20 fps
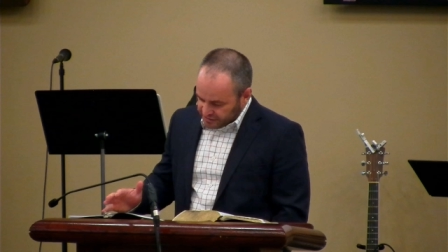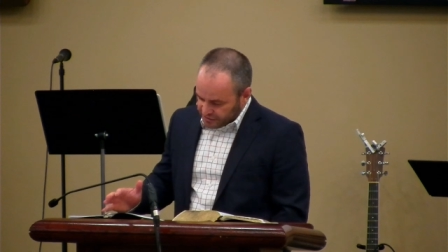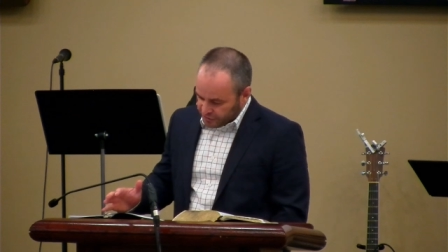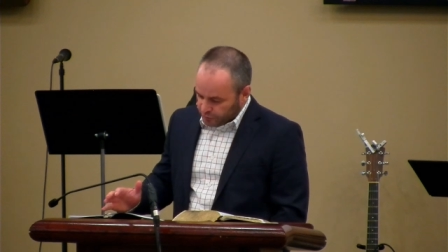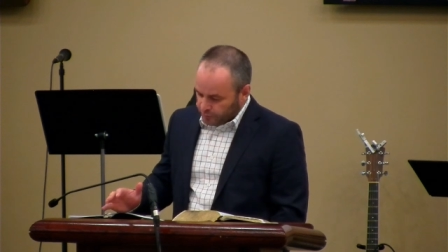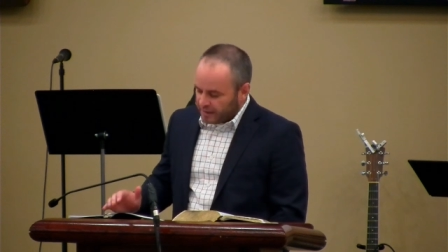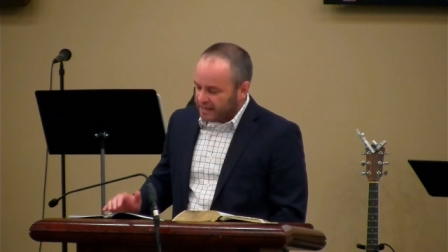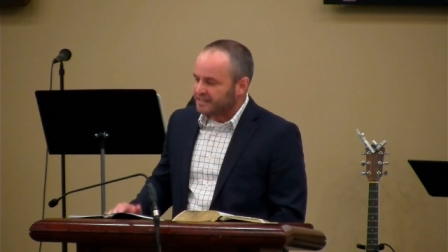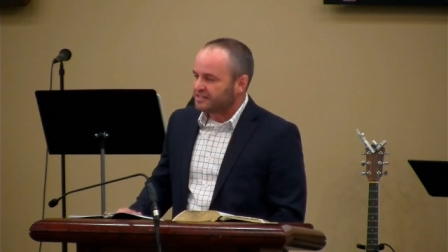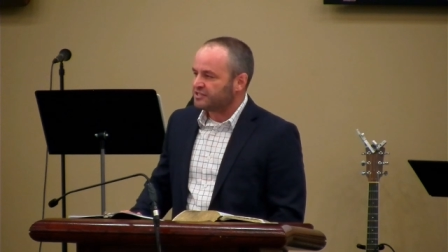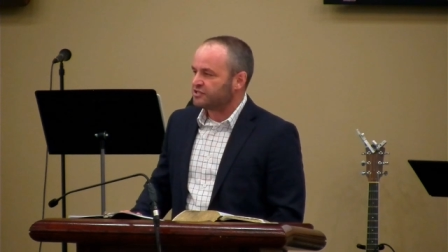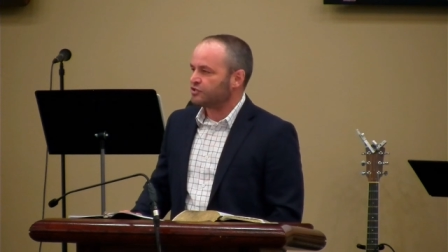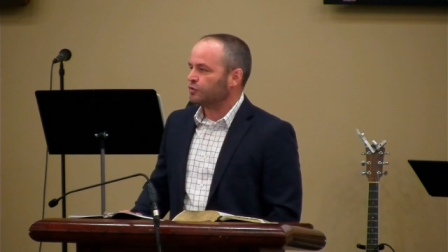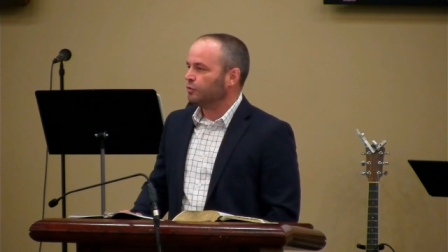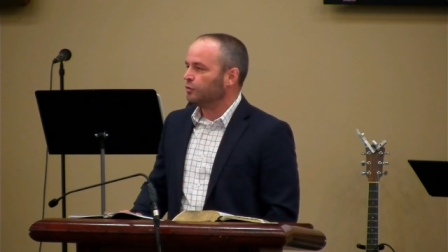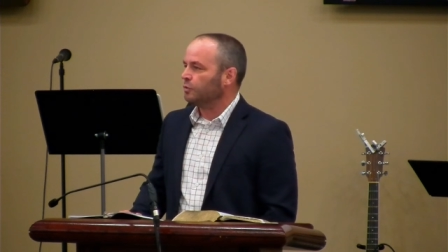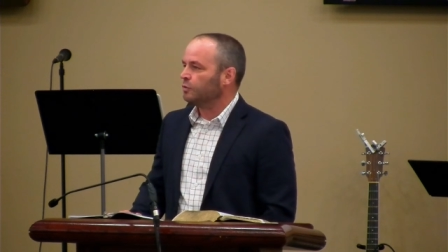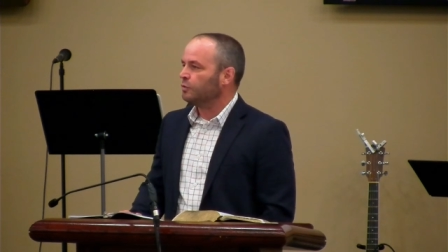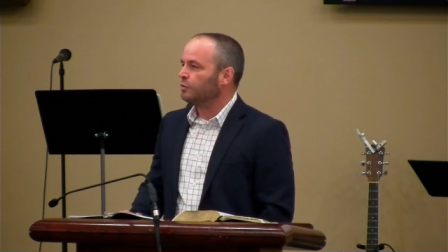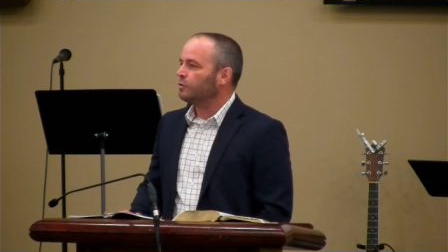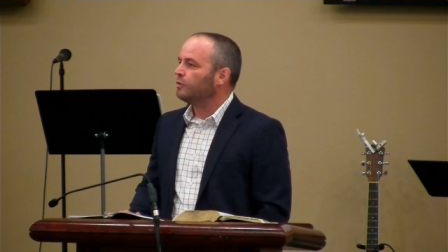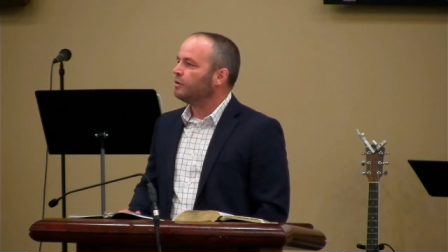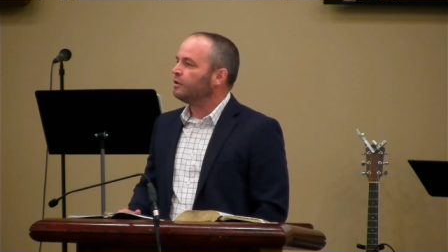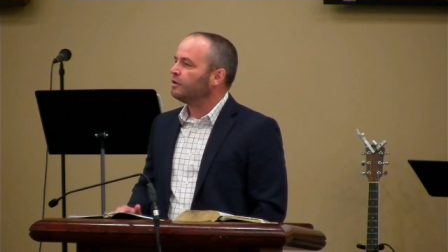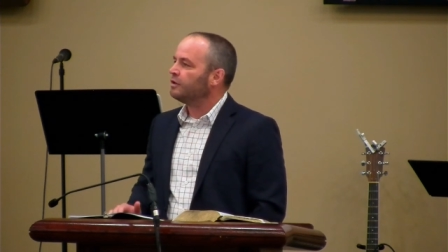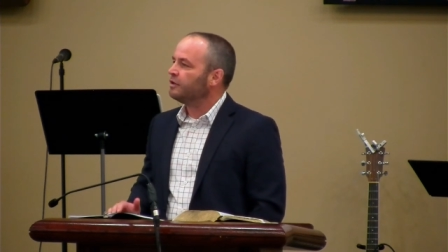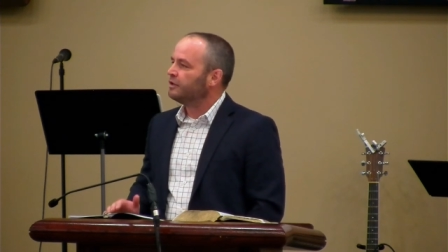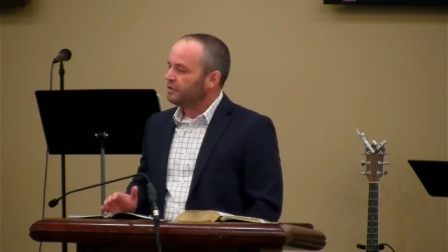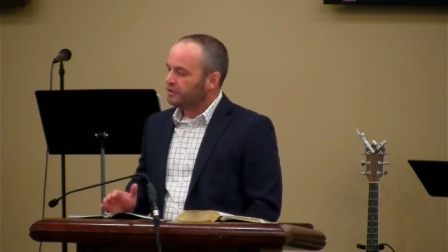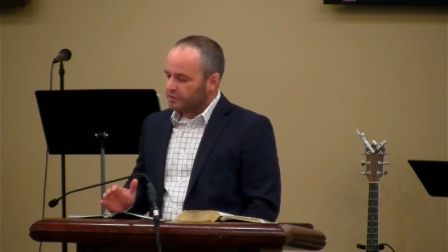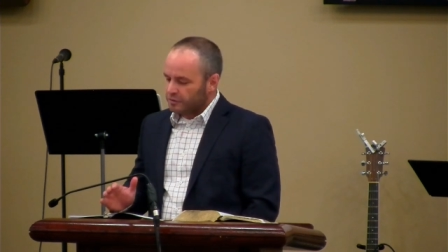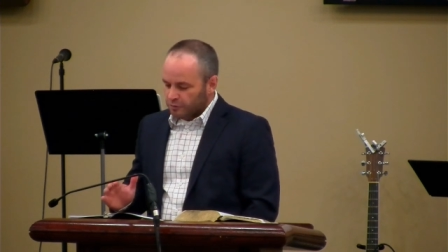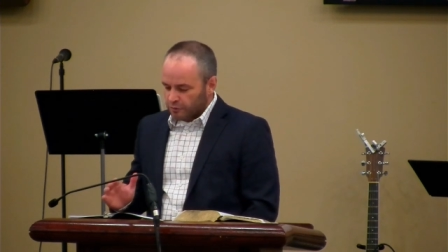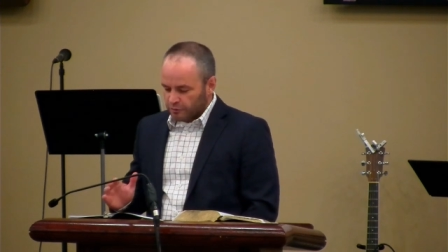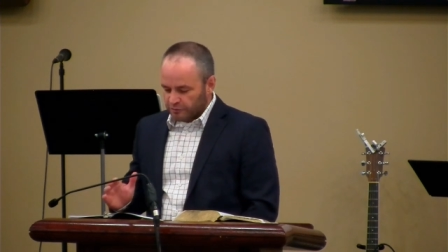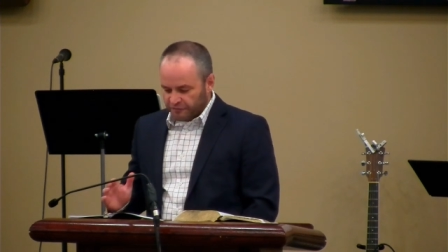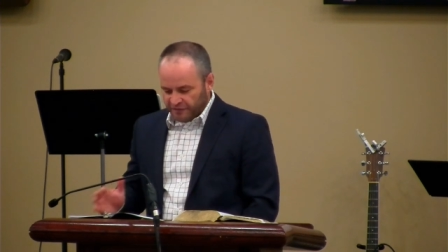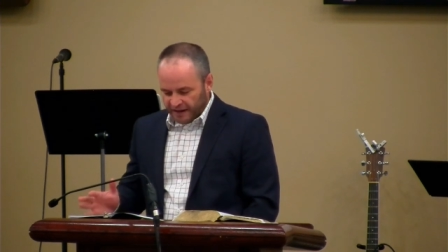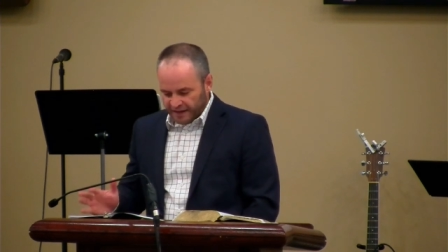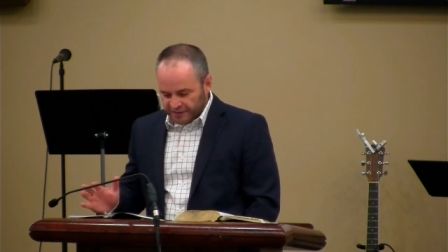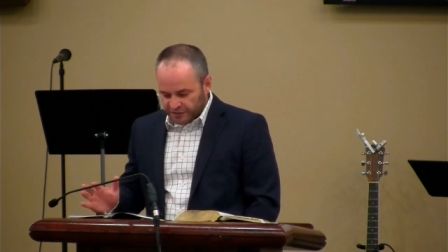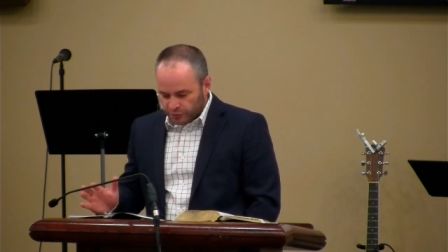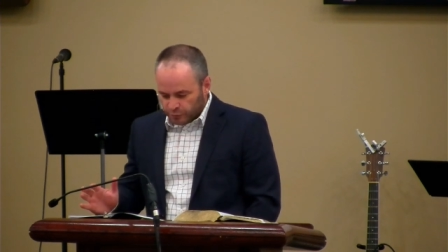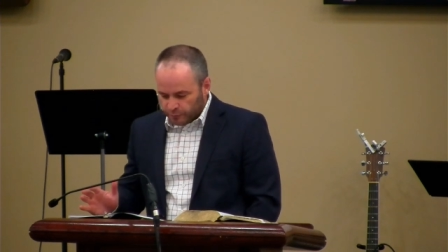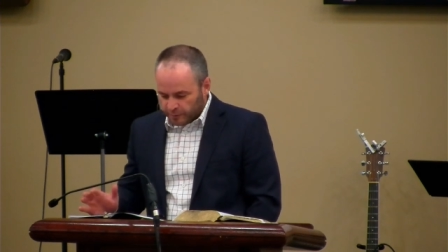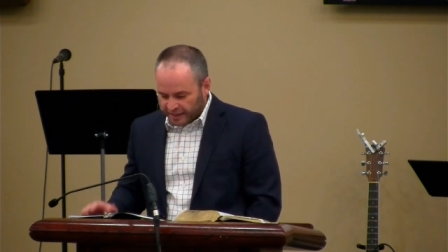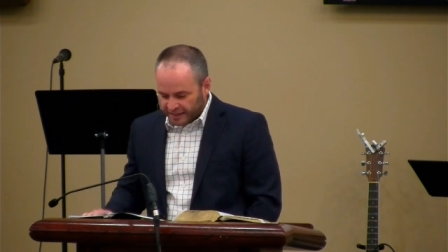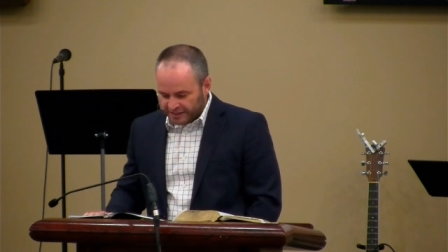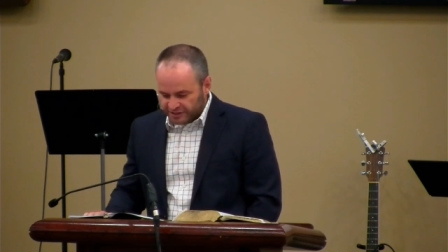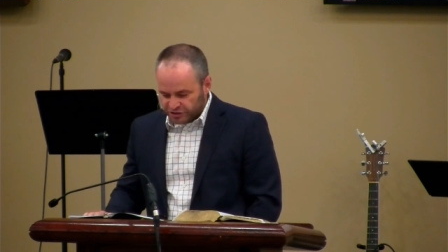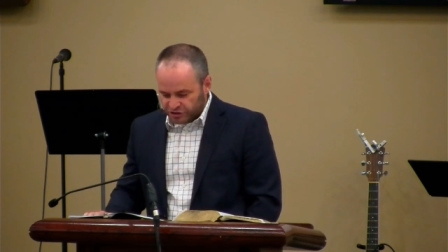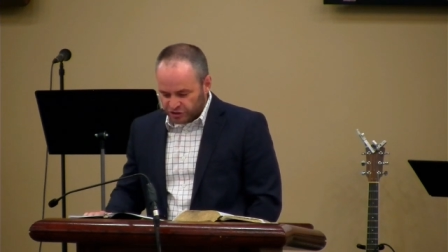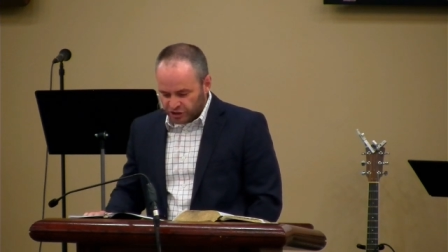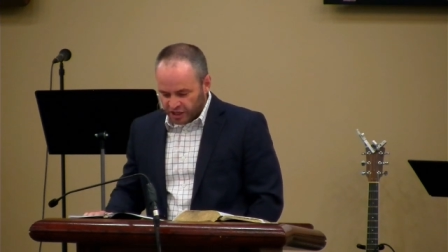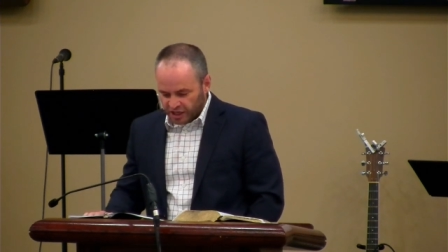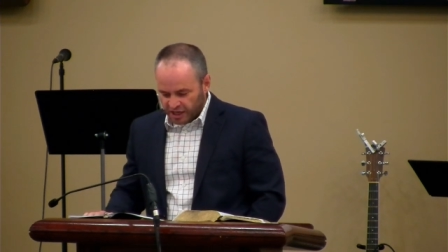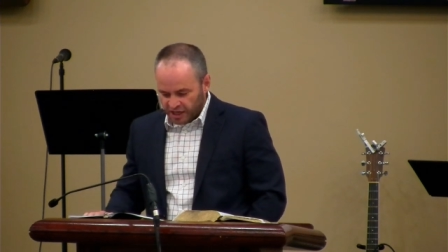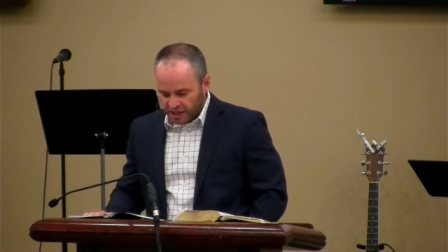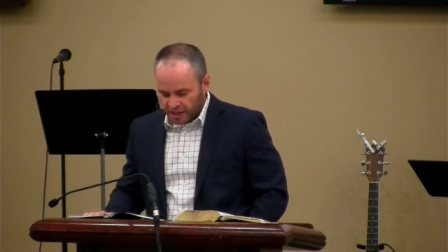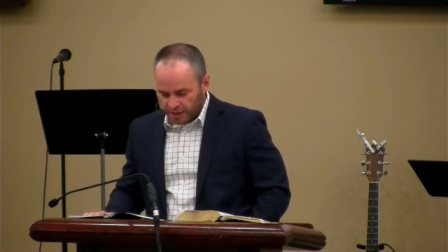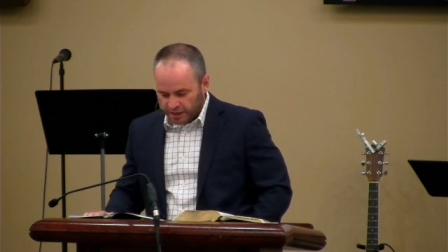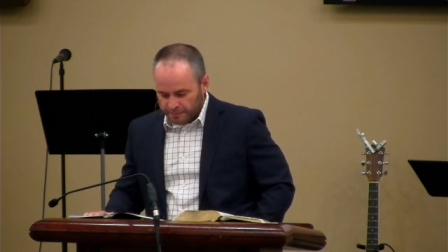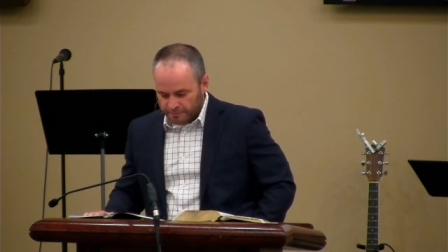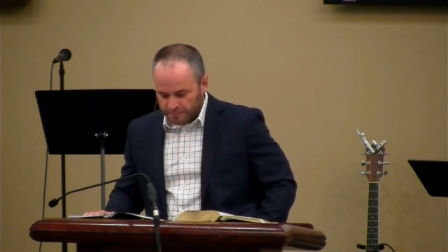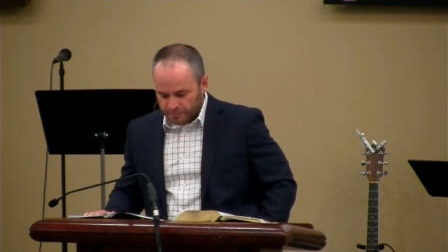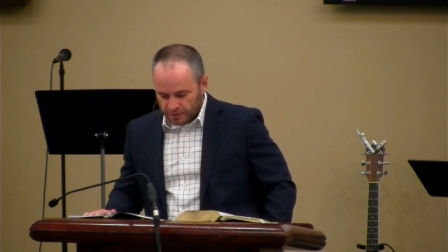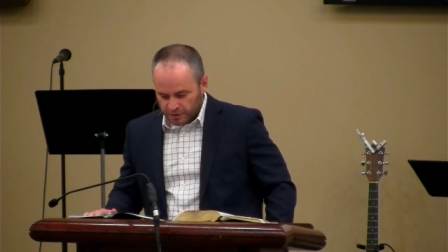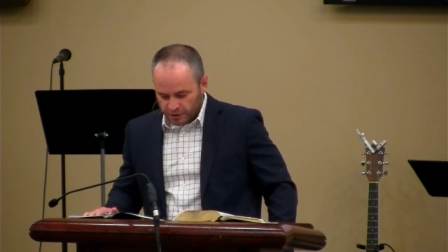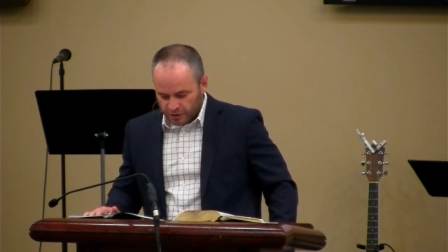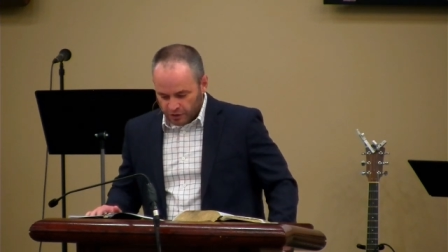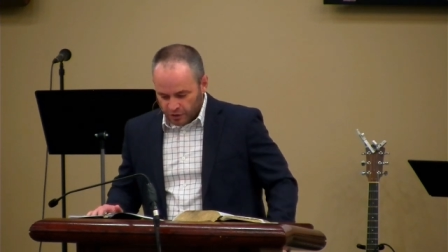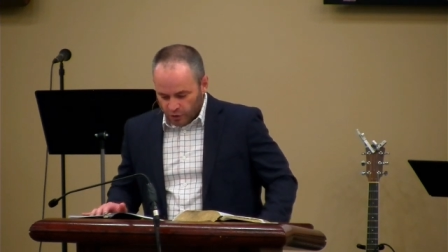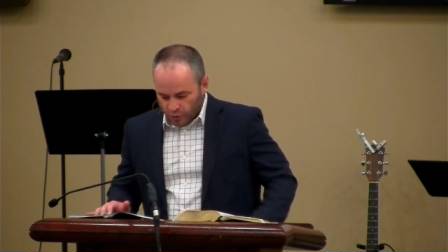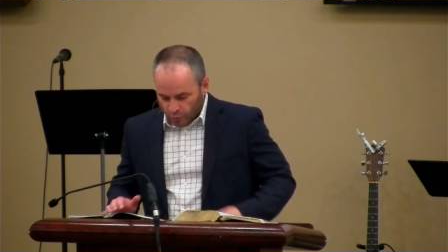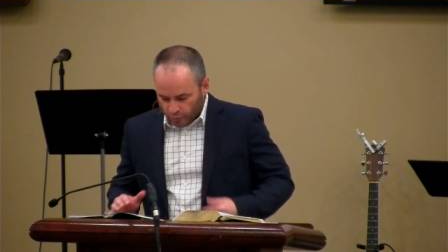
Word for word: get into the right school or find the right job